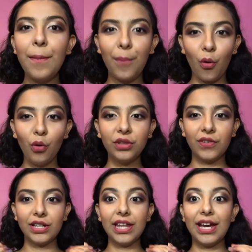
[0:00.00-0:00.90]
bold,
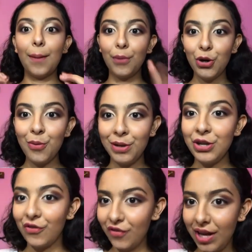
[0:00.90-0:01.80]
very like boom
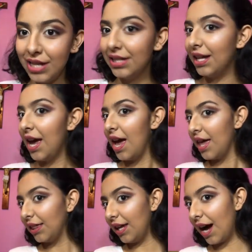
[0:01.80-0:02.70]
in your face.
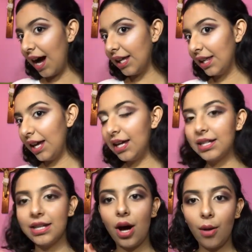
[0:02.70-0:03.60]
The highlight
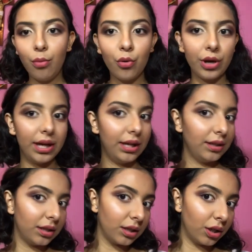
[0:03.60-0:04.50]
is on
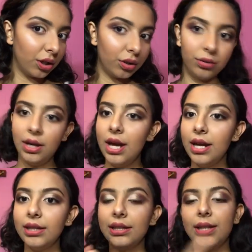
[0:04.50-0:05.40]
point, you know.
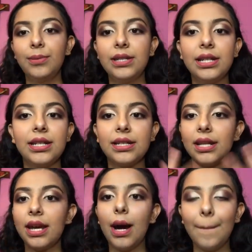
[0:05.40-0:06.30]
The lipstick is
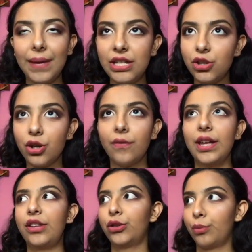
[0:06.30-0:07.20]
like a mixture of
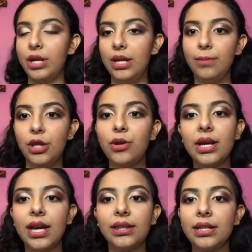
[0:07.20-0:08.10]
like 3, but you
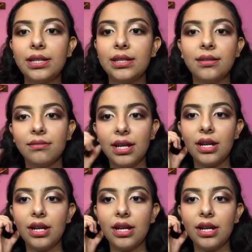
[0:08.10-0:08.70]
can get this